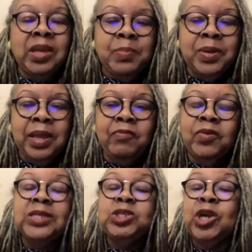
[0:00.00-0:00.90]
empathy
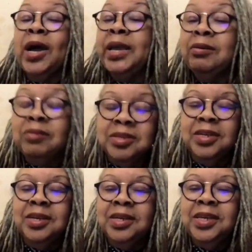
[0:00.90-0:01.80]
for the child,
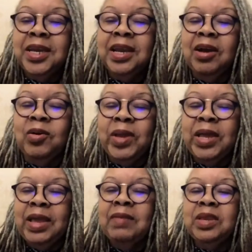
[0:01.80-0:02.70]
you know,
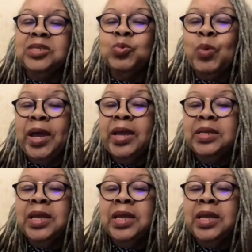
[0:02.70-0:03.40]
in this way?